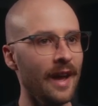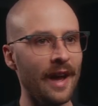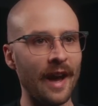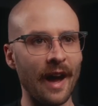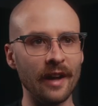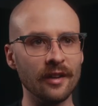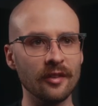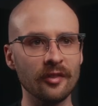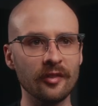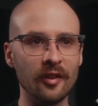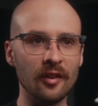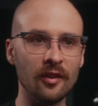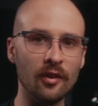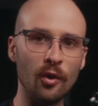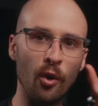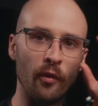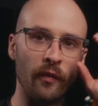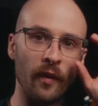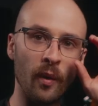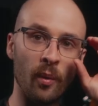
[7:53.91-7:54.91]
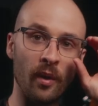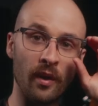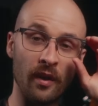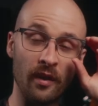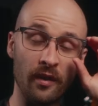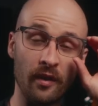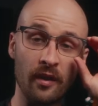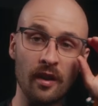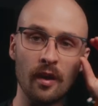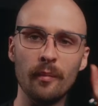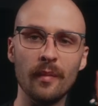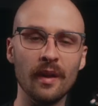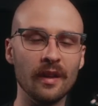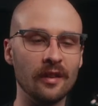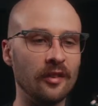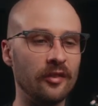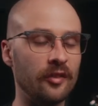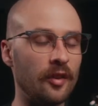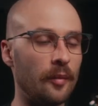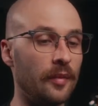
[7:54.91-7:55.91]
I just didn't know if I wanted to commit
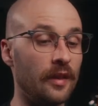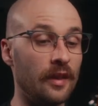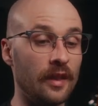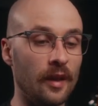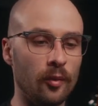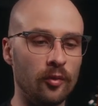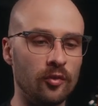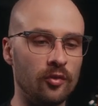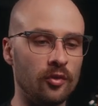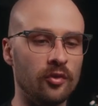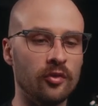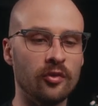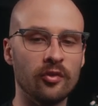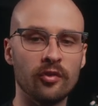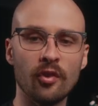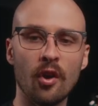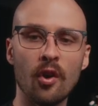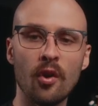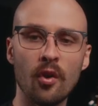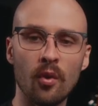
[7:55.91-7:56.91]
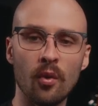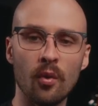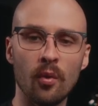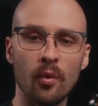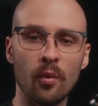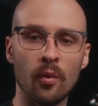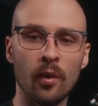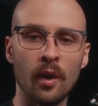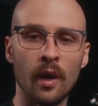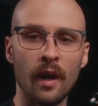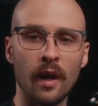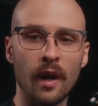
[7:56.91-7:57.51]
to something that was just so